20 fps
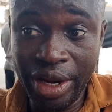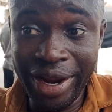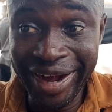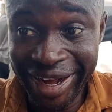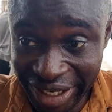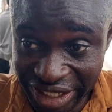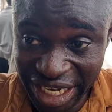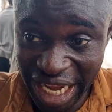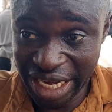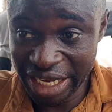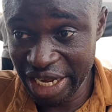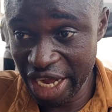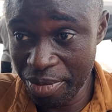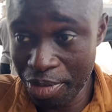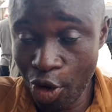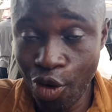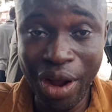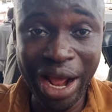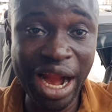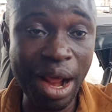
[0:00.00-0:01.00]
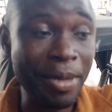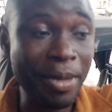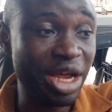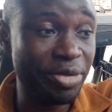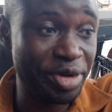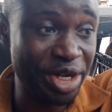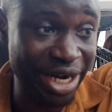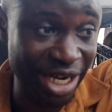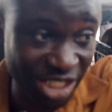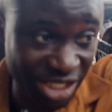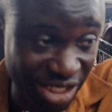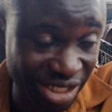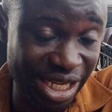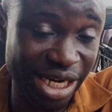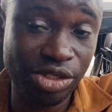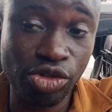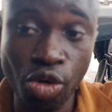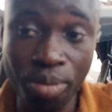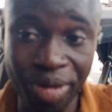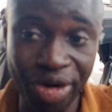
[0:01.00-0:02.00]
Recently, Boko Haram has been
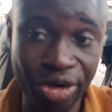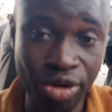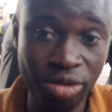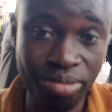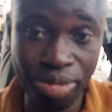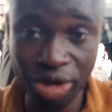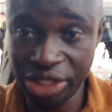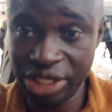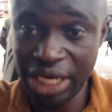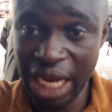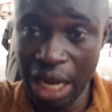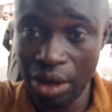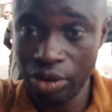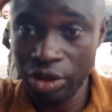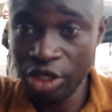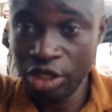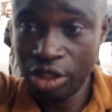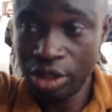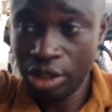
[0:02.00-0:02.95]
resisted to Borno, but now